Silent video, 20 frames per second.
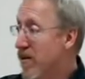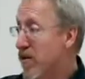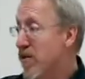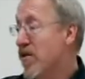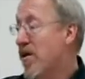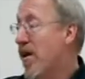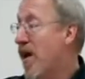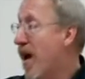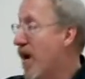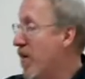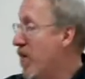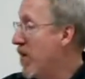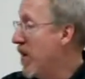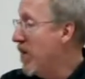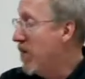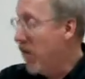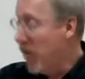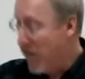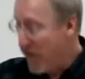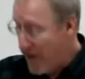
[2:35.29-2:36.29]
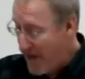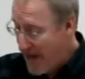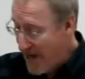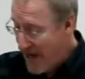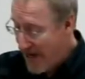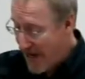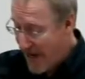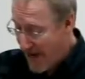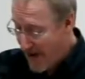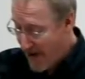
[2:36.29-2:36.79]
There's a lot of people who
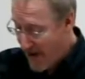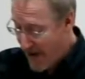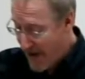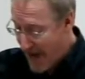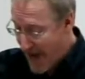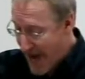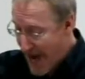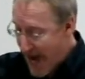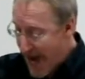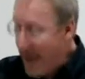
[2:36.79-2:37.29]
need to hear it.